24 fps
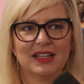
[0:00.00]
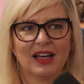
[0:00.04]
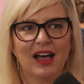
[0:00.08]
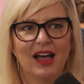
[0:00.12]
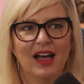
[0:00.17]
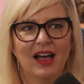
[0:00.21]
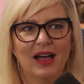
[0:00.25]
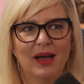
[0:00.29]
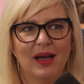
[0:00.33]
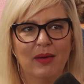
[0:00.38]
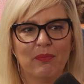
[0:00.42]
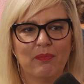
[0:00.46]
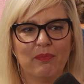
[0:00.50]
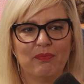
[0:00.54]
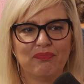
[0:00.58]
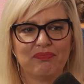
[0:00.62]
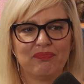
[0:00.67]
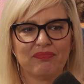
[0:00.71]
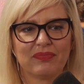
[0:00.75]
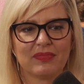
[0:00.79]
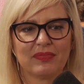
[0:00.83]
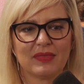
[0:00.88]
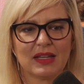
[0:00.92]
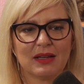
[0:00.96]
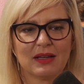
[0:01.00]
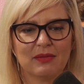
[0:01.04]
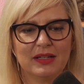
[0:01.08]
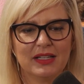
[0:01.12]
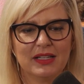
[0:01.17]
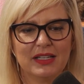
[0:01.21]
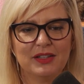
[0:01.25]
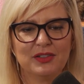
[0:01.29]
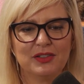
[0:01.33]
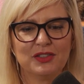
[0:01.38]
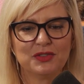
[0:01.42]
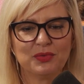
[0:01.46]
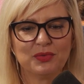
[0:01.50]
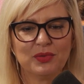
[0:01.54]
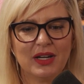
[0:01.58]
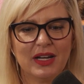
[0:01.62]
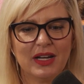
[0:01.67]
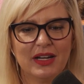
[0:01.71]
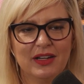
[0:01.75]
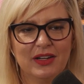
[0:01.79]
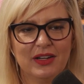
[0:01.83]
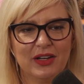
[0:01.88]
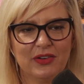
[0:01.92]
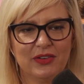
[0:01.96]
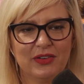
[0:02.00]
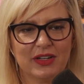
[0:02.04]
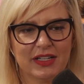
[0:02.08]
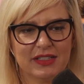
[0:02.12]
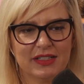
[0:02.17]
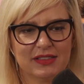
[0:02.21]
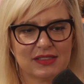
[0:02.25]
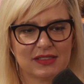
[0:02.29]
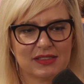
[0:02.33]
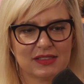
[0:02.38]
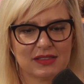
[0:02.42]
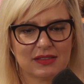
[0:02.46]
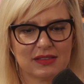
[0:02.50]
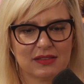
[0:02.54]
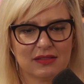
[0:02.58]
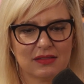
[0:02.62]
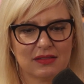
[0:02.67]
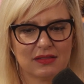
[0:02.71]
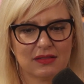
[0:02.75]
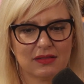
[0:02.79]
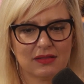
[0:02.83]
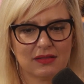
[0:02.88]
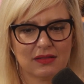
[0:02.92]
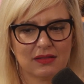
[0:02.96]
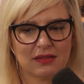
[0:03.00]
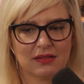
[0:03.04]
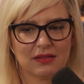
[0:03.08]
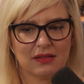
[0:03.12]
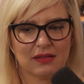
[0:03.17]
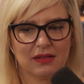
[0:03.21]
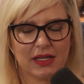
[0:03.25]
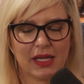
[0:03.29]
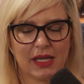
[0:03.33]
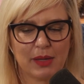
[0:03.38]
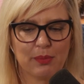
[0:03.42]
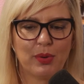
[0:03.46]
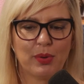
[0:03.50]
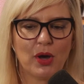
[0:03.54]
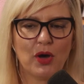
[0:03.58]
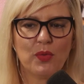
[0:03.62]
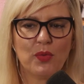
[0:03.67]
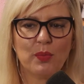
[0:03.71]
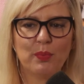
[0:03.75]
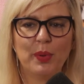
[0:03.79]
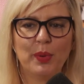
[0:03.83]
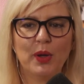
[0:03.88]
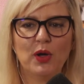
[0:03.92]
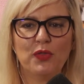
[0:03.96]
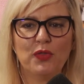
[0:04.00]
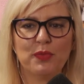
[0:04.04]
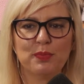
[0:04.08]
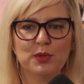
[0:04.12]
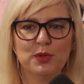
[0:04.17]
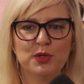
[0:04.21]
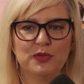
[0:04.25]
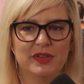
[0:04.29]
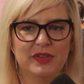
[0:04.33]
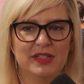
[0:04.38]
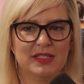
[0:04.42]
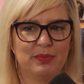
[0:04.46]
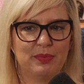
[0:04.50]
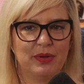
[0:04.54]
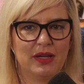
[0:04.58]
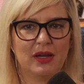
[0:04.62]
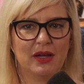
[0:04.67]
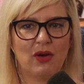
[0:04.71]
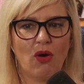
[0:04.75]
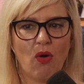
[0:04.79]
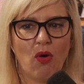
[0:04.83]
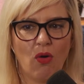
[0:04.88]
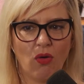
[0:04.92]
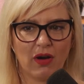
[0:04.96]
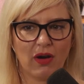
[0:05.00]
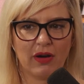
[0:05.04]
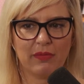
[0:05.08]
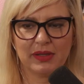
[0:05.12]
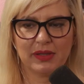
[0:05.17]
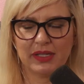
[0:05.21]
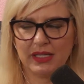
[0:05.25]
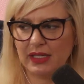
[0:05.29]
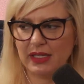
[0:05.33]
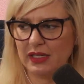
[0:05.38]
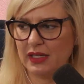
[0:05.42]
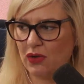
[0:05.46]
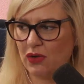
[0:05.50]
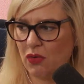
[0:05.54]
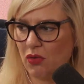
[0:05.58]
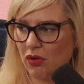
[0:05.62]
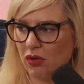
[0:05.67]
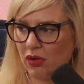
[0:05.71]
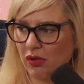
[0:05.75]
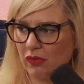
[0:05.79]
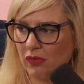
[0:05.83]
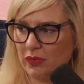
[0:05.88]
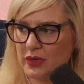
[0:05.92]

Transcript: But here's what I noticed. Okay, both movies being horribly equal,